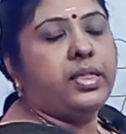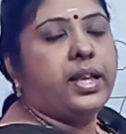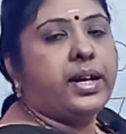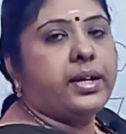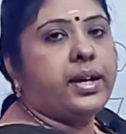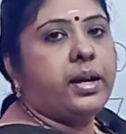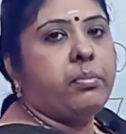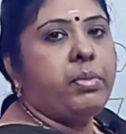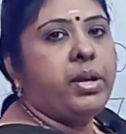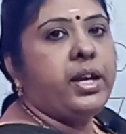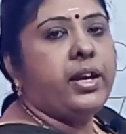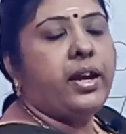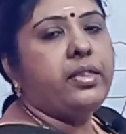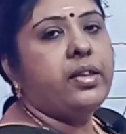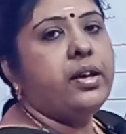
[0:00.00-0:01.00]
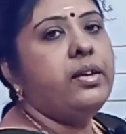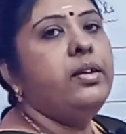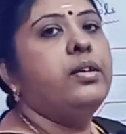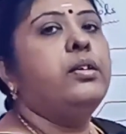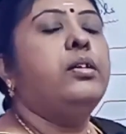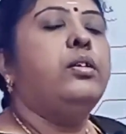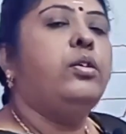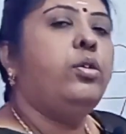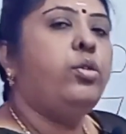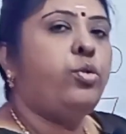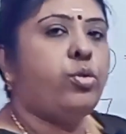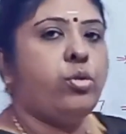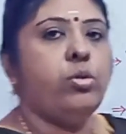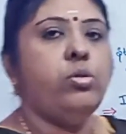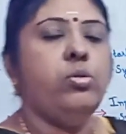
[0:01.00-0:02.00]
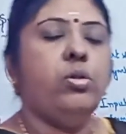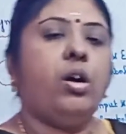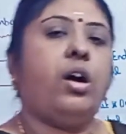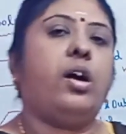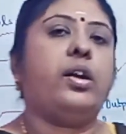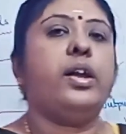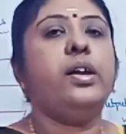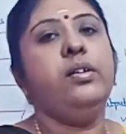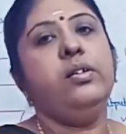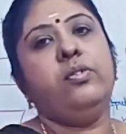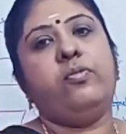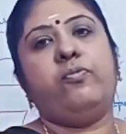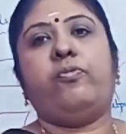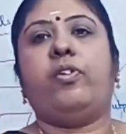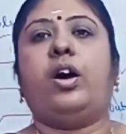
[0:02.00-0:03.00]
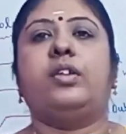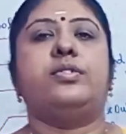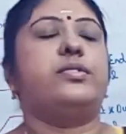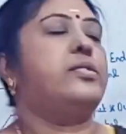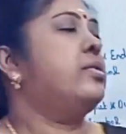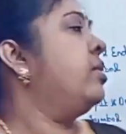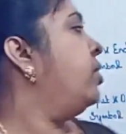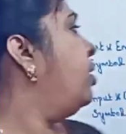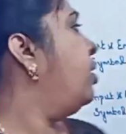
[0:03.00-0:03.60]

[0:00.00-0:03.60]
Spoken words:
that can be either true or a false.